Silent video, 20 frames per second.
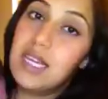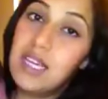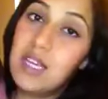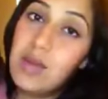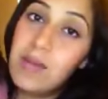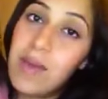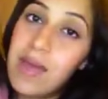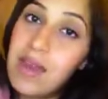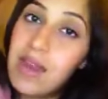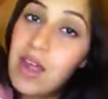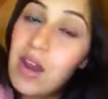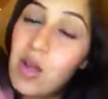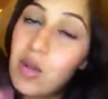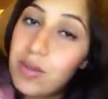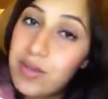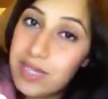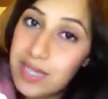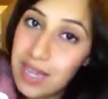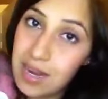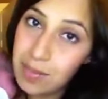You might not
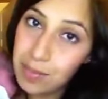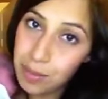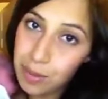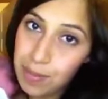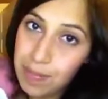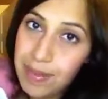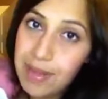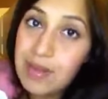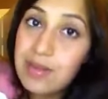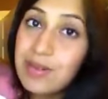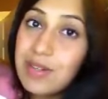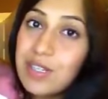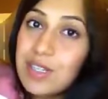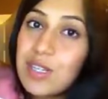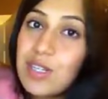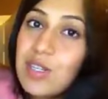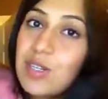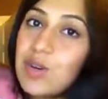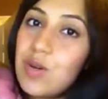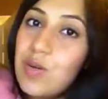always get a burp out,
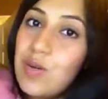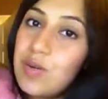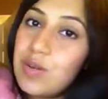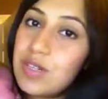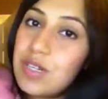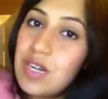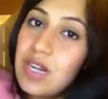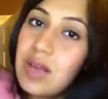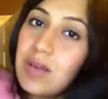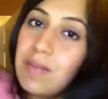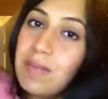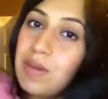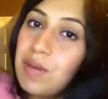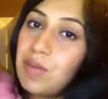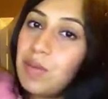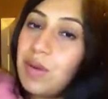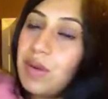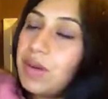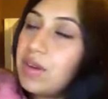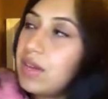so don't be
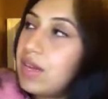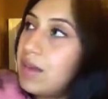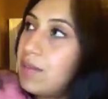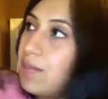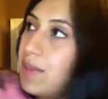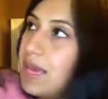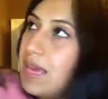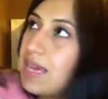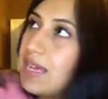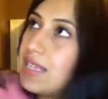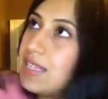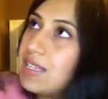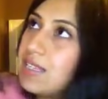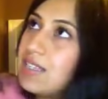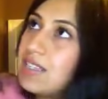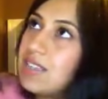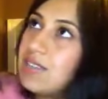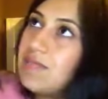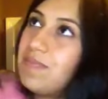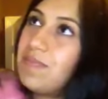worried, because